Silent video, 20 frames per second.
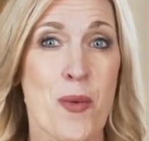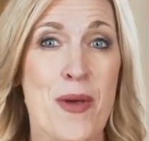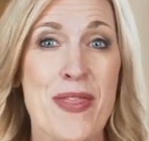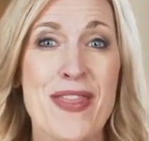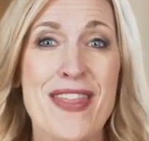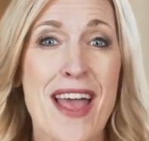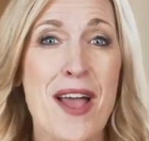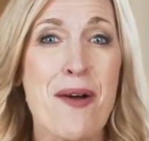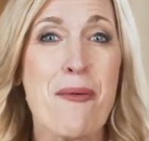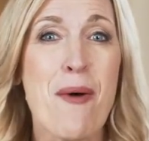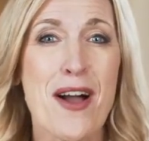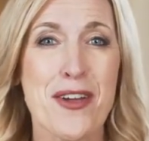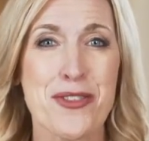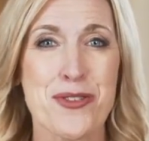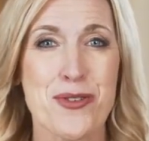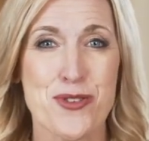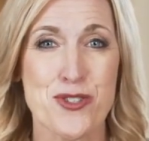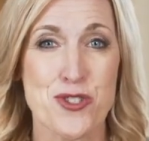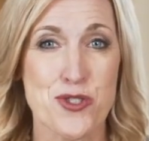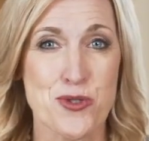When they
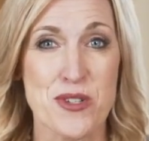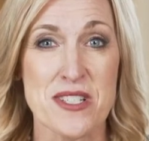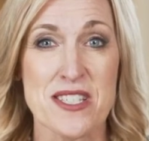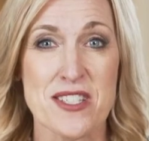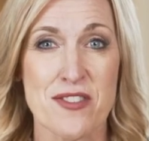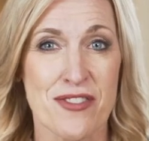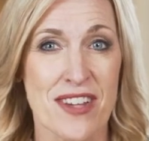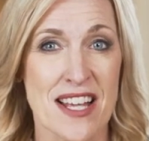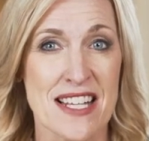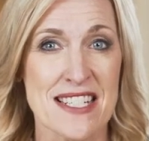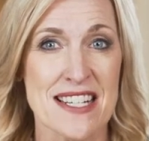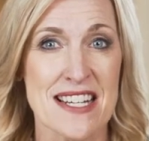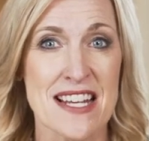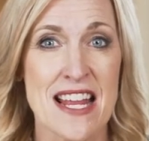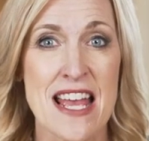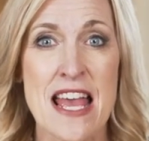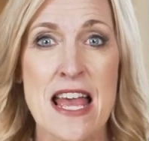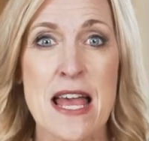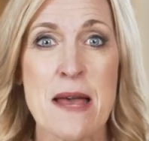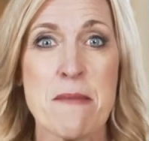walked through the streets of
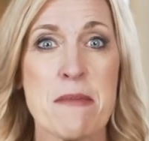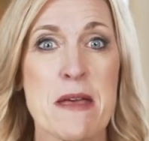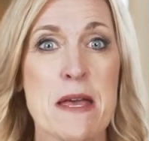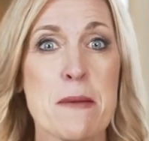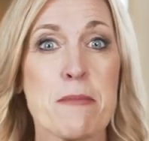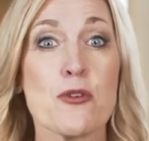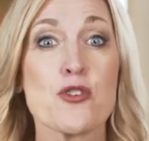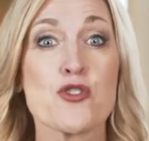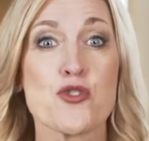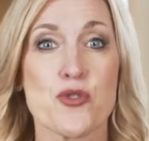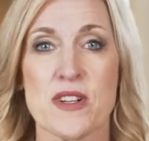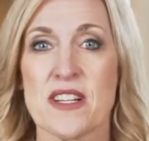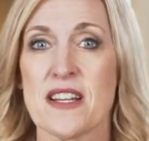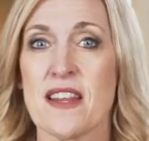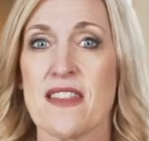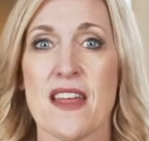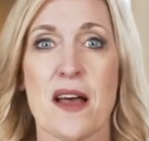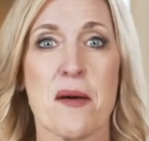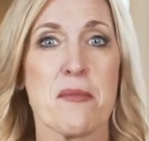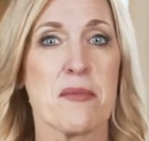London, people
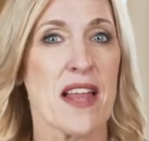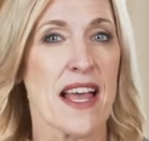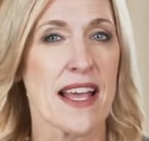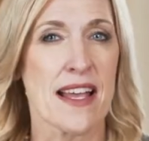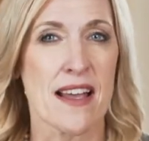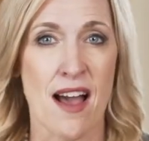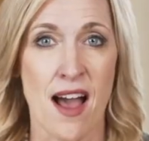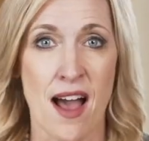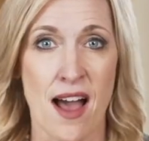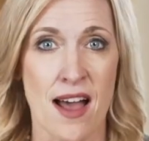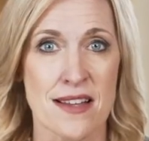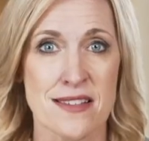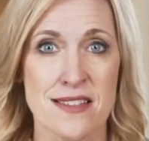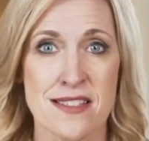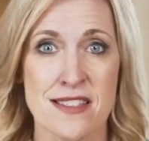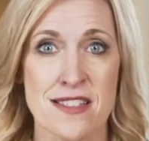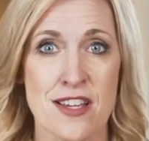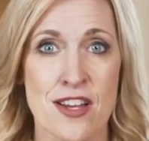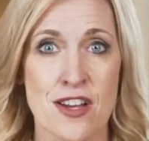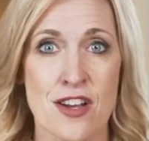treated them like
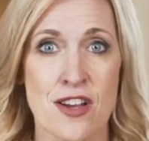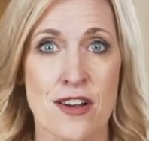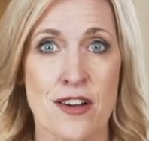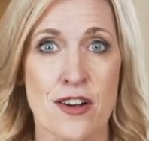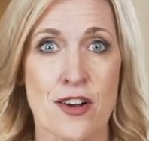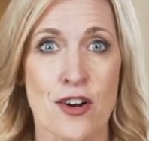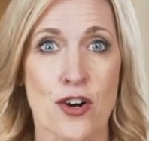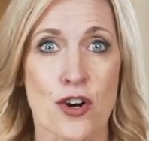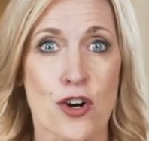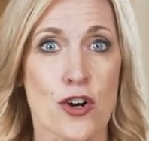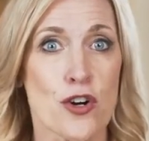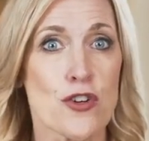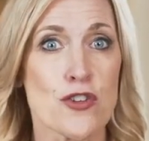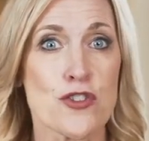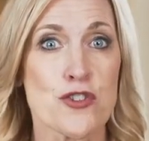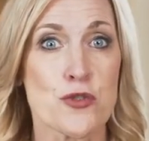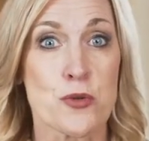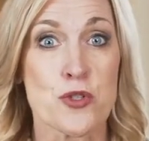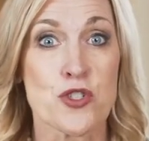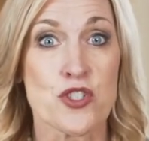gods.
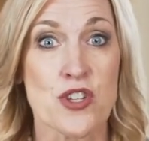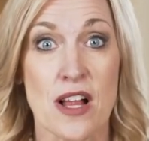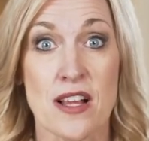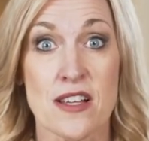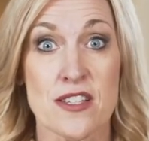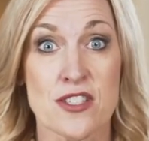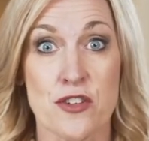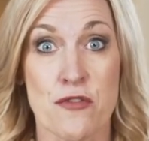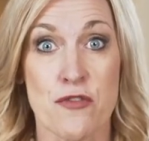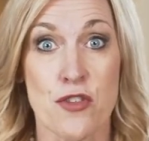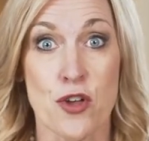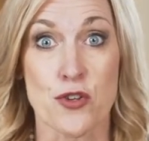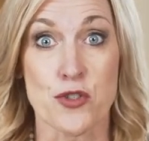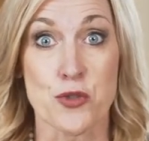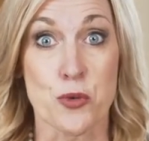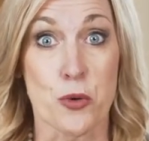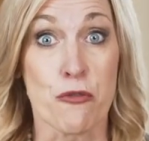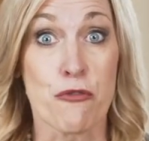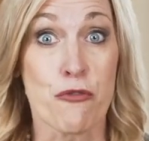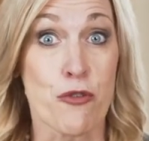Girls were jealous of
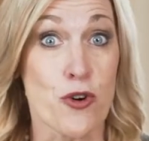those who were